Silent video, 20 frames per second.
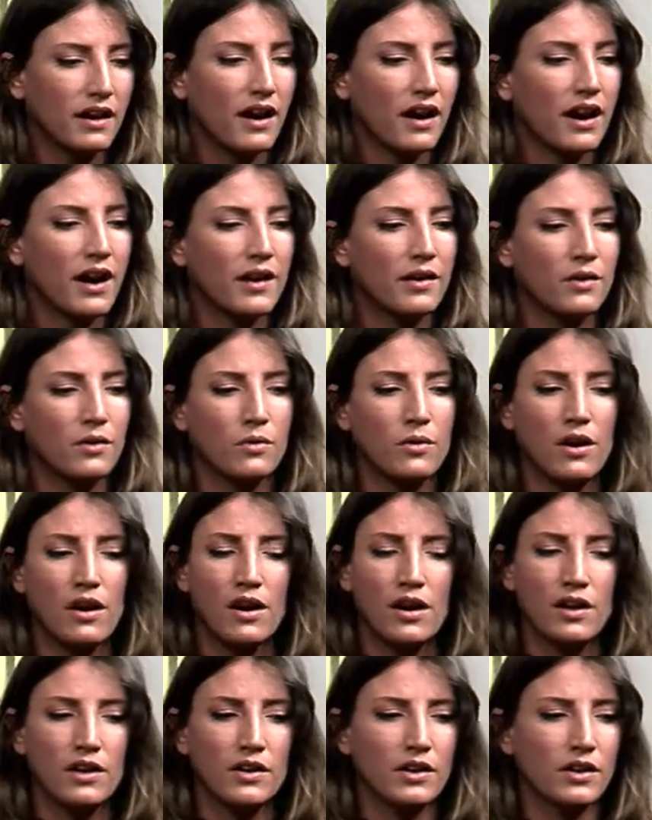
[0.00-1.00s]
I don't
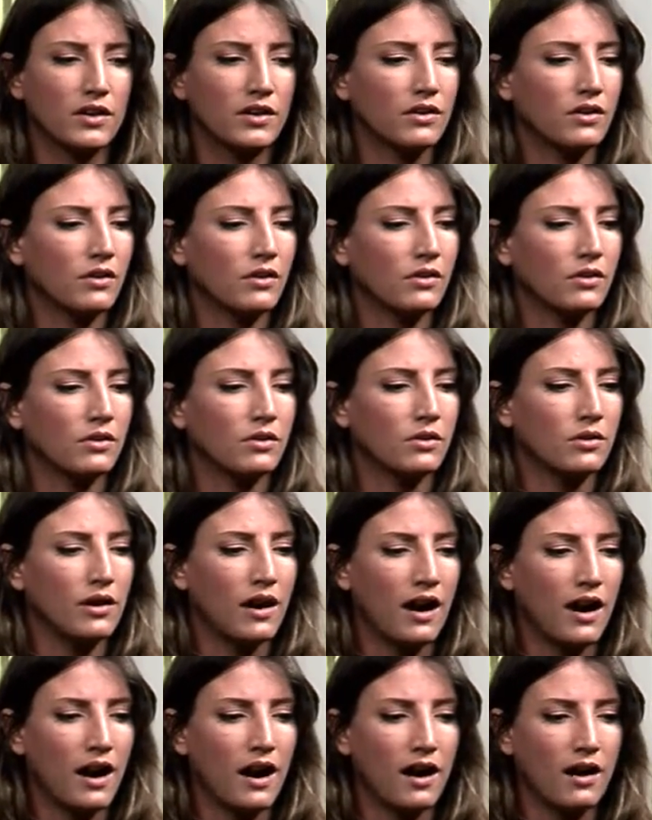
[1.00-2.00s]
wanna go
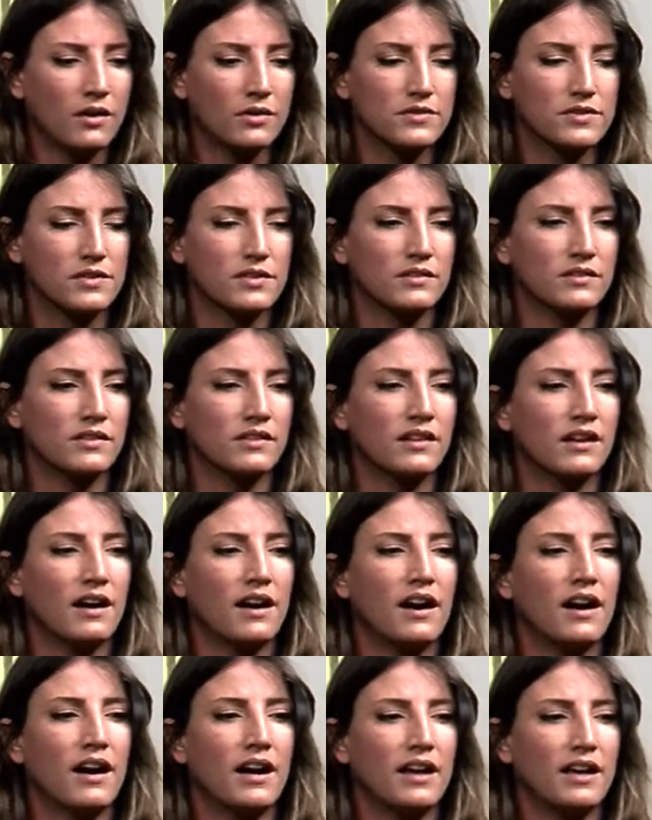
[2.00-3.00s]
out
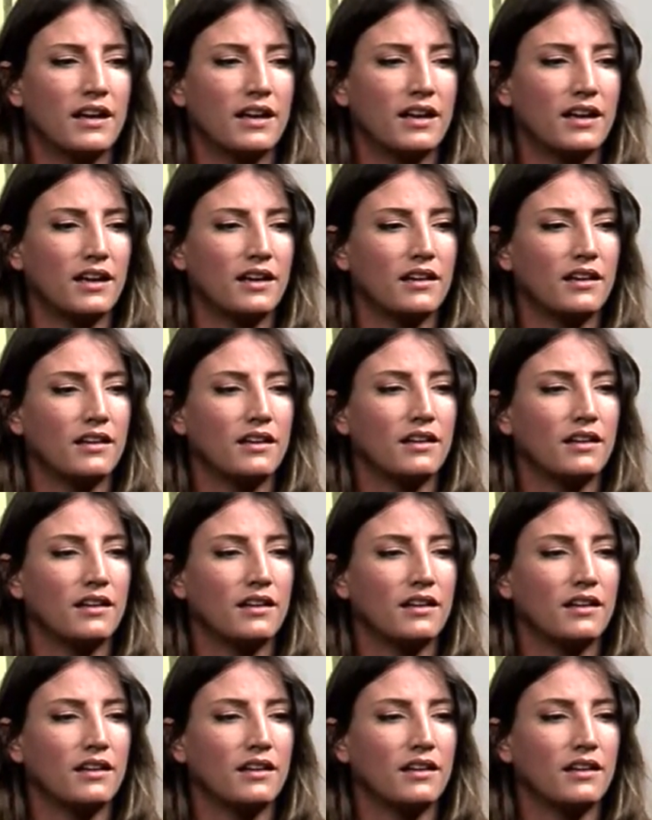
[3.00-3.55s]
tonight.